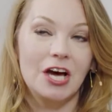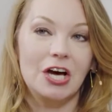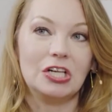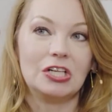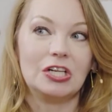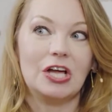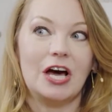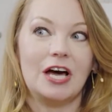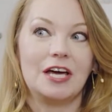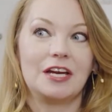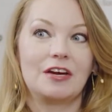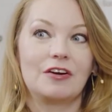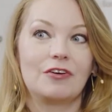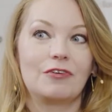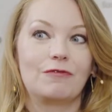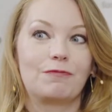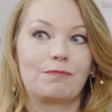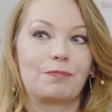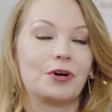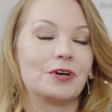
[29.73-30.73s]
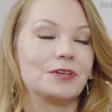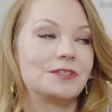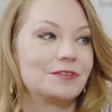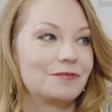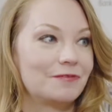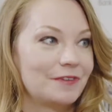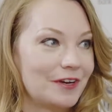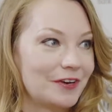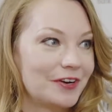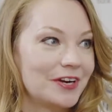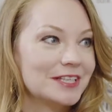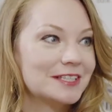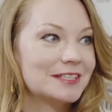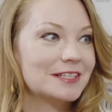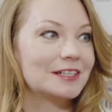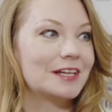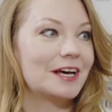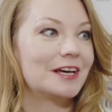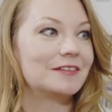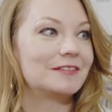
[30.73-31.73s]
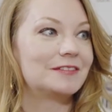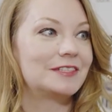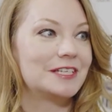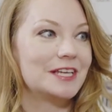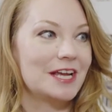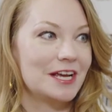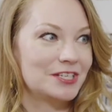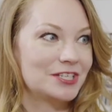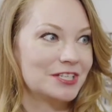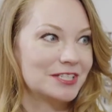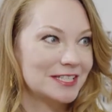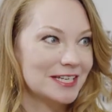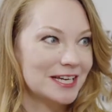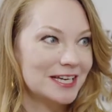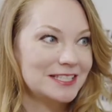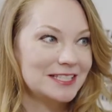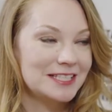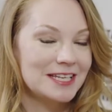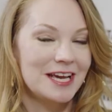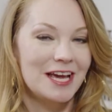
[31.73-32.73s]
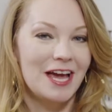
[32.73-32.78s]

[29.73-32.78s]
a lot of perseverance, a lot of tenaciousness.